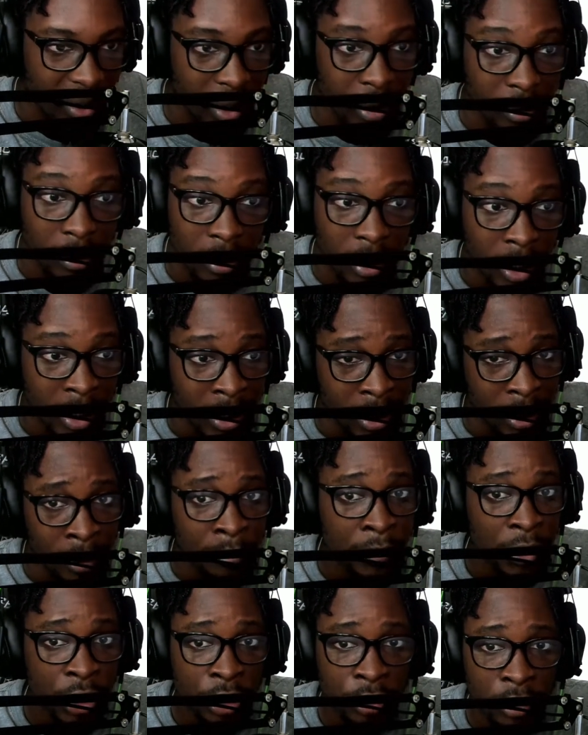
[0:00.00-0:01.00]
and
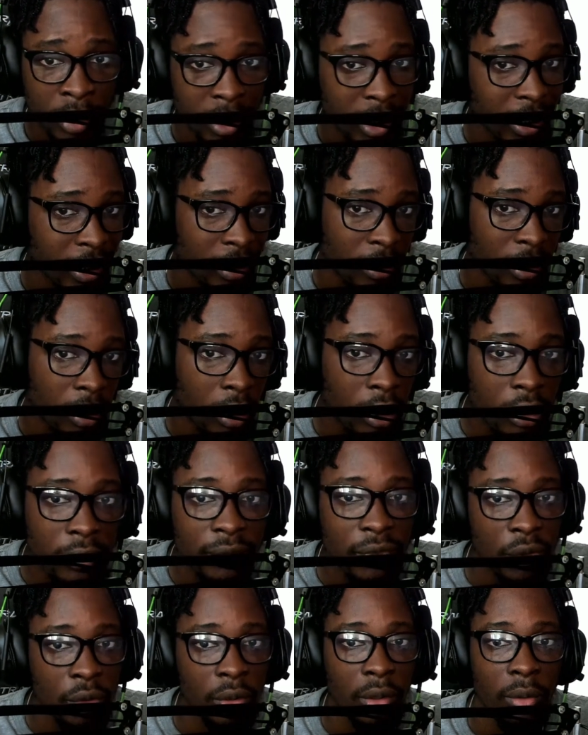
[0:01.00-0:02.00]
I'm sure like a lot
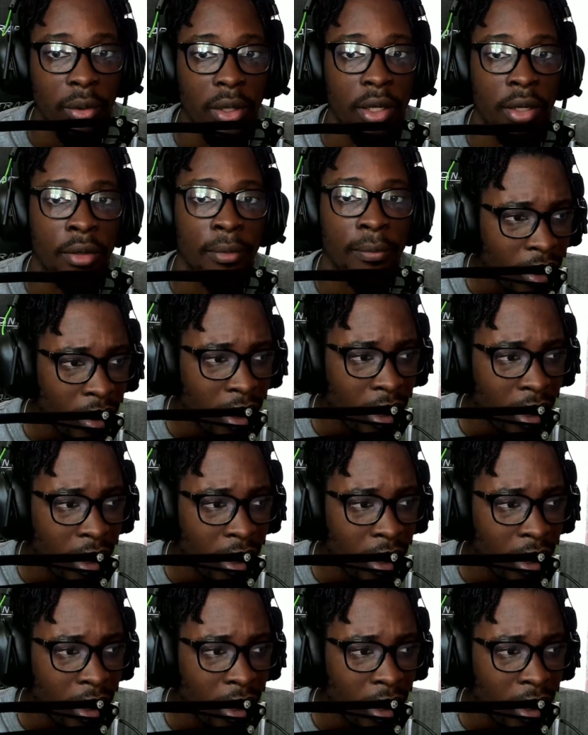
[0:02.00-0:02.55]
of you out there.